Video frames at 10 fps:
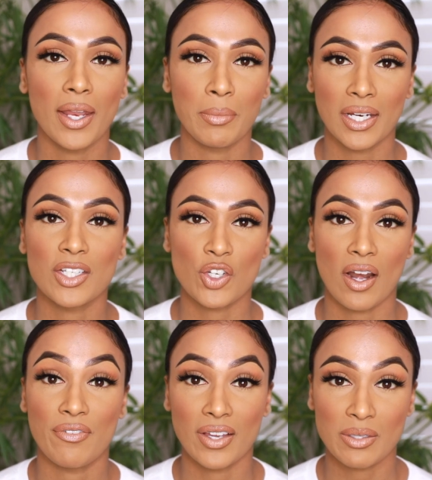minutes trying
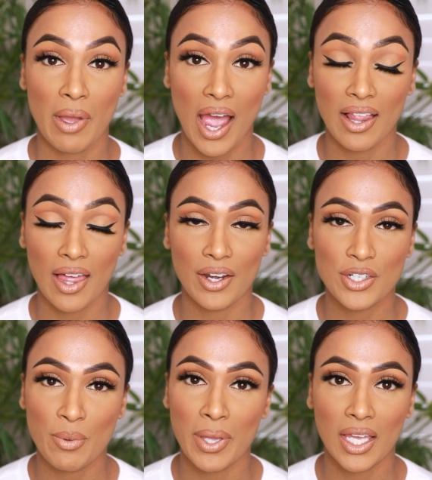to fix my eyeliner
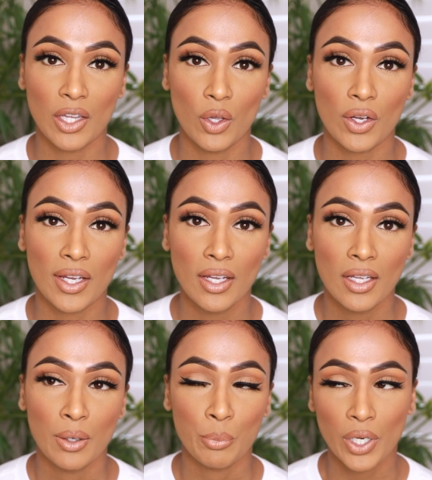to make it look
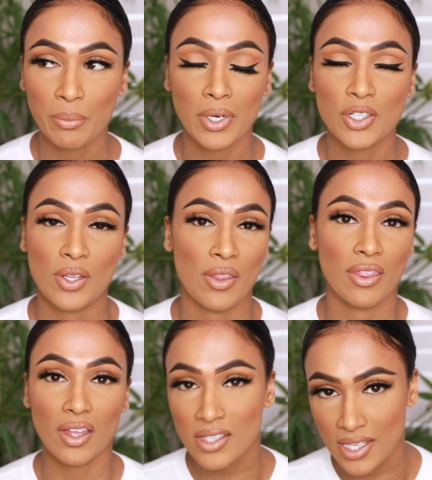pretty much
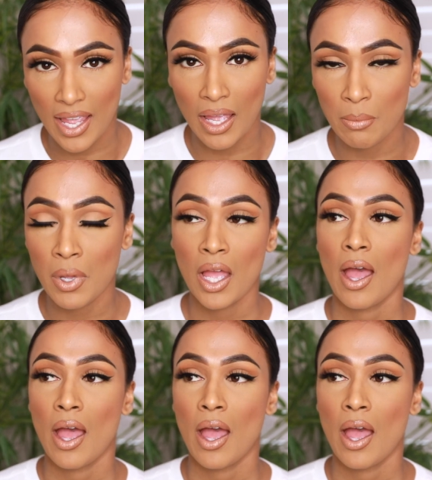the same.